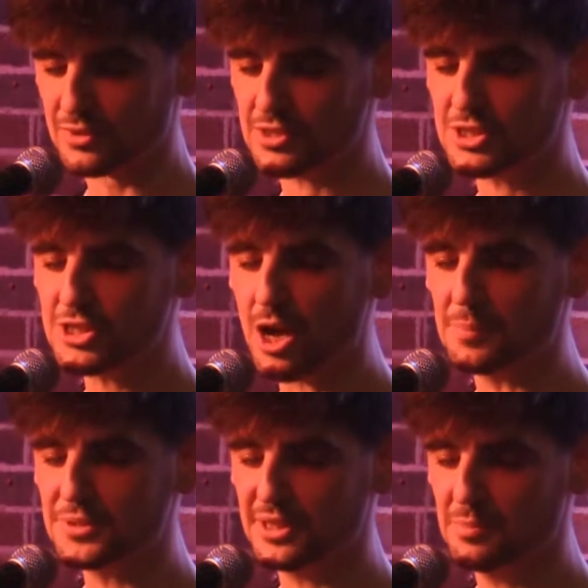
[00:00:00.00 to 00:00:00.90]

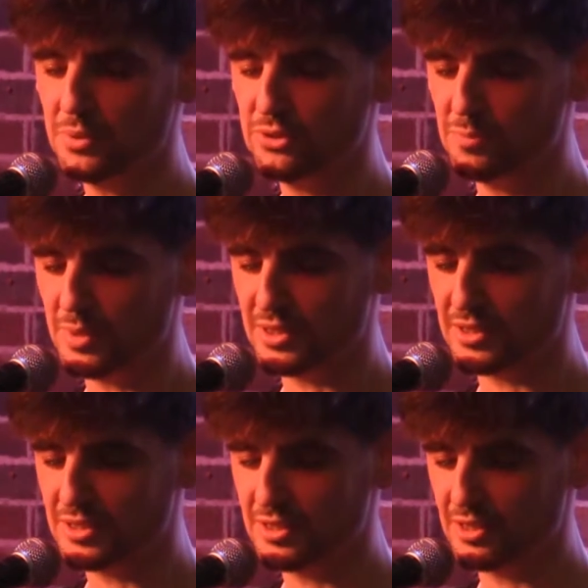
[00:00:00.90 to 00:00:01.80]
sculpted movement.
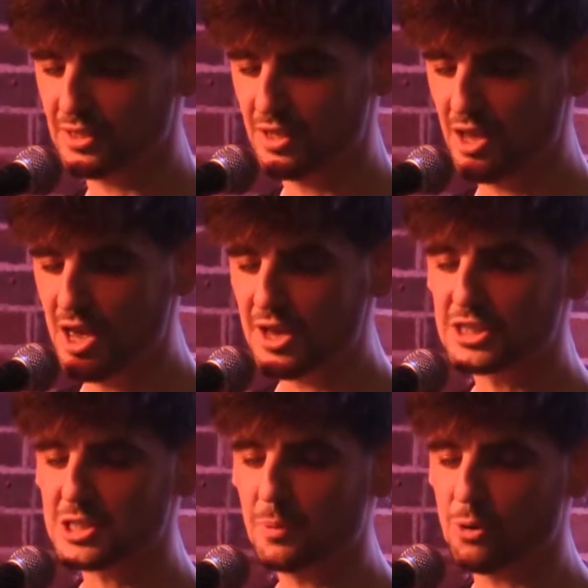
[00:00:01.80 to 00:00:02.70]

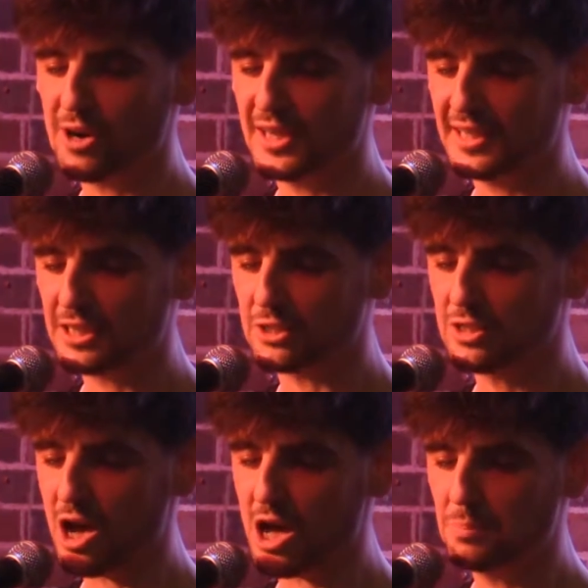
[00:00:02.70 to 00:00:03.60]
Exploring little
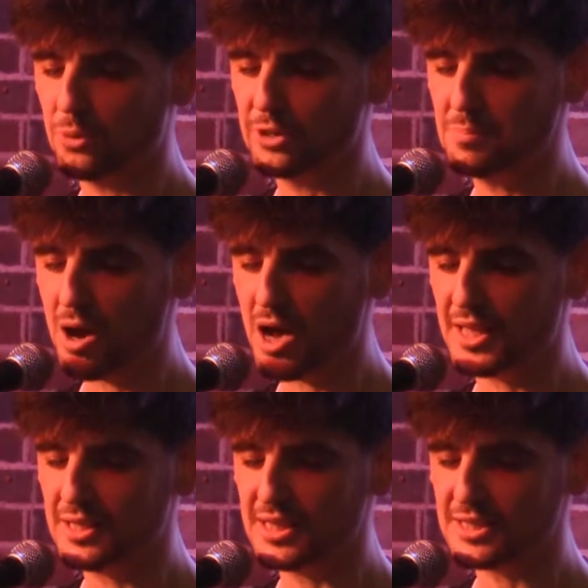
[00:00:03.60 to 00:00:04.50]
cardboard
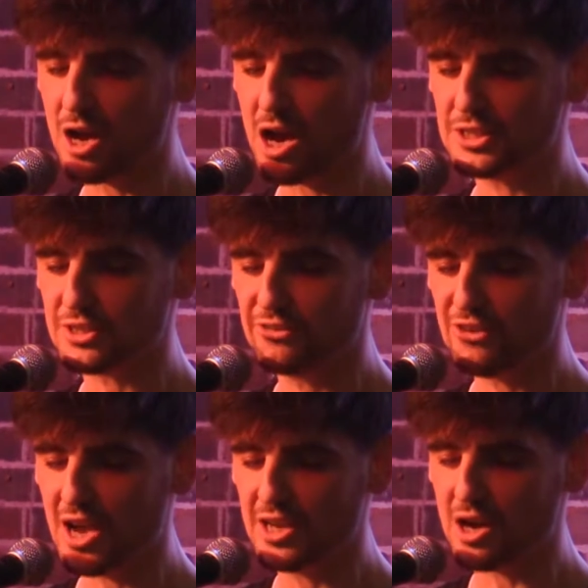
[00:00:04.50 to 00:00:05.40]
minds, it's hard to
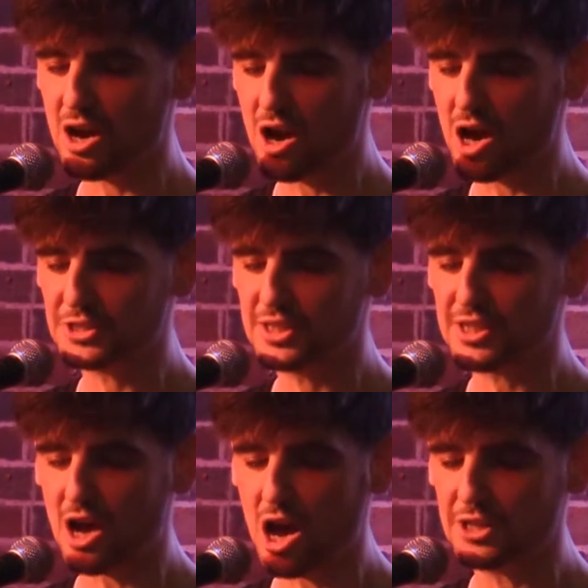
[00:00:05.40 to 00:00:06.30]
find our heart
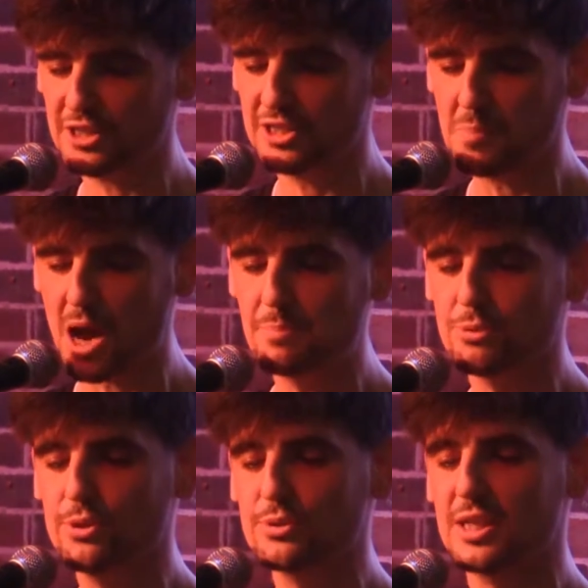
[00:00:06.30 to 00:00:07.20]
has hardened my
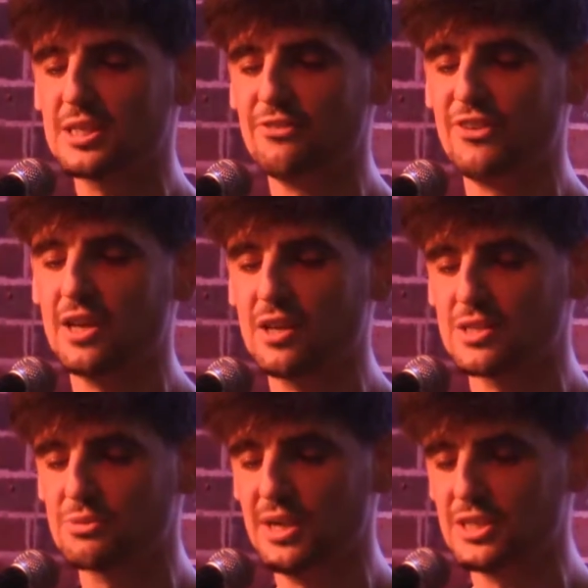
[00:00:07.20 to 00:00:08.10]
bruiseless
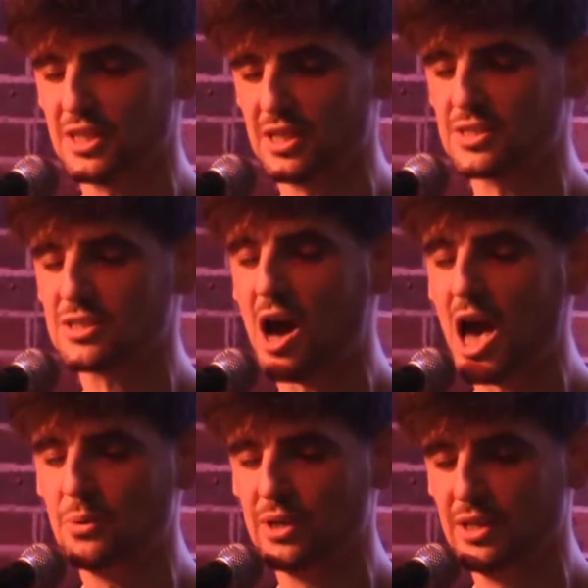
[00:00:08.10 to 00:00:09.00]
fingers reaching
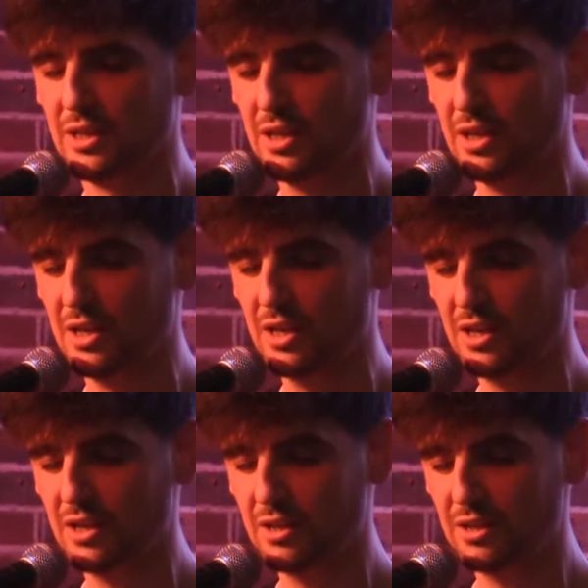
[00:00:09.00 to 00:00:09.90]
skyward.
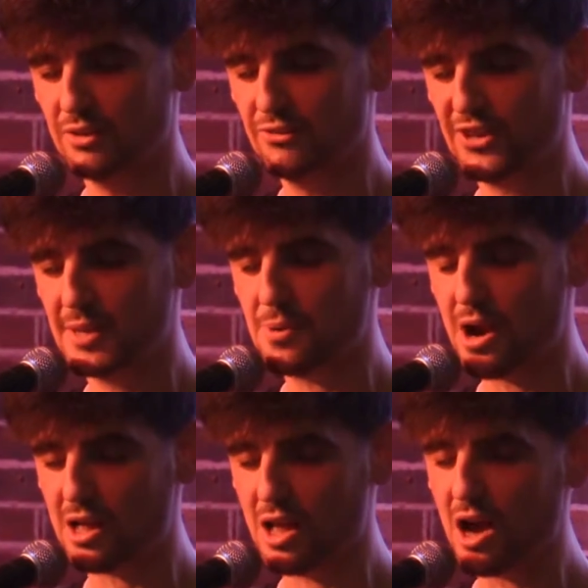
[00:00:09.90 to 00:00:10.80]

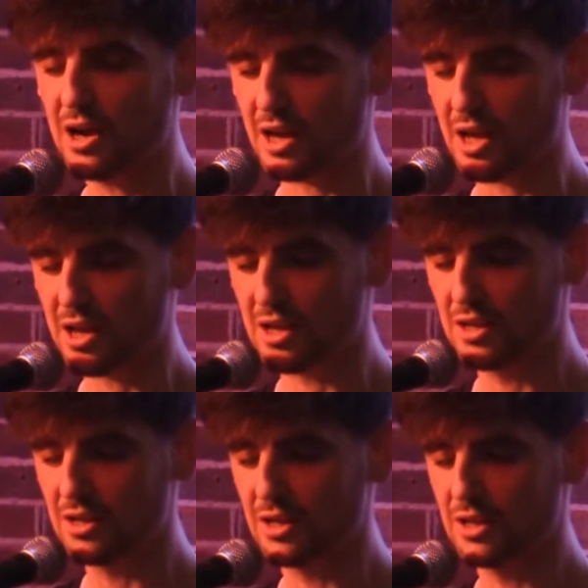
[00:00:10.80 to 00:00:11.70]
Febrile hunger,
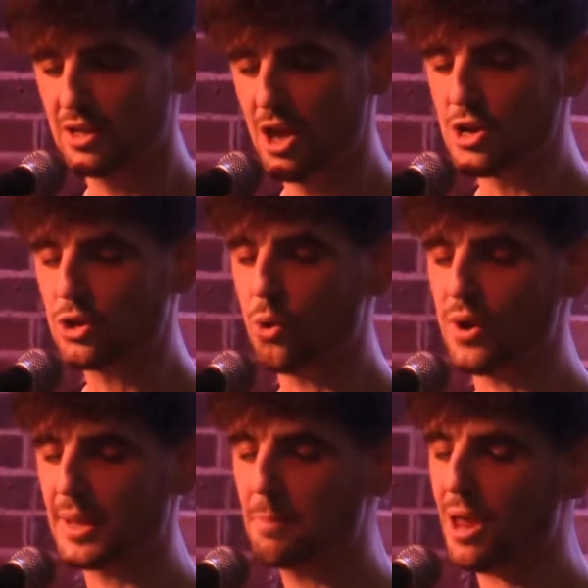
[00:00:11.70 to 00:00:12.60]

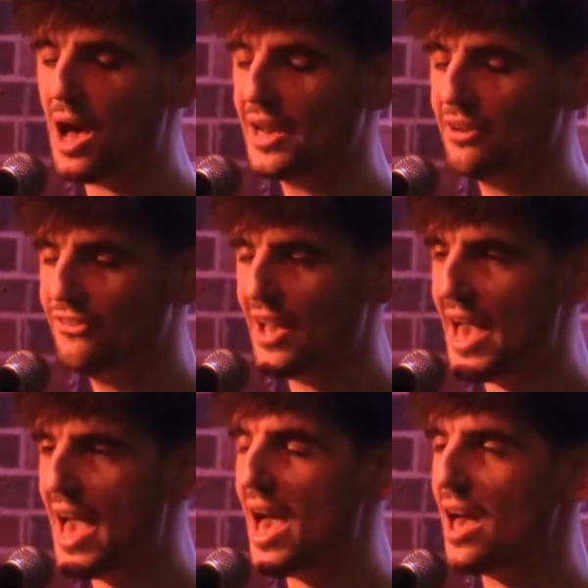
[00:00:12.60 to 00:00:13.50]
clawing blind for
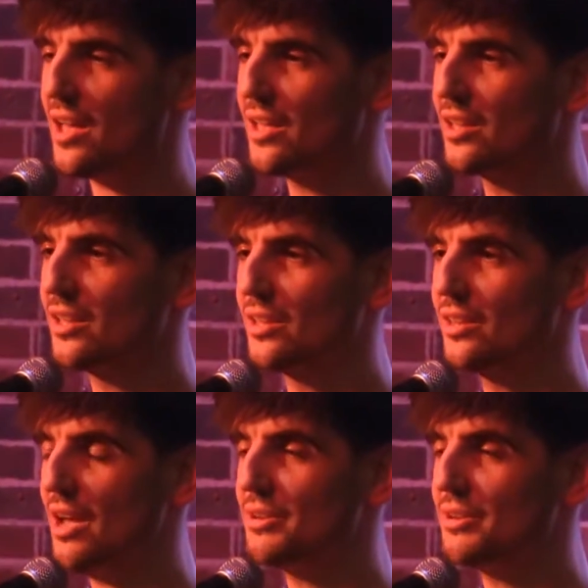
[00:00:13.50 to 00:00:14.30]
air, there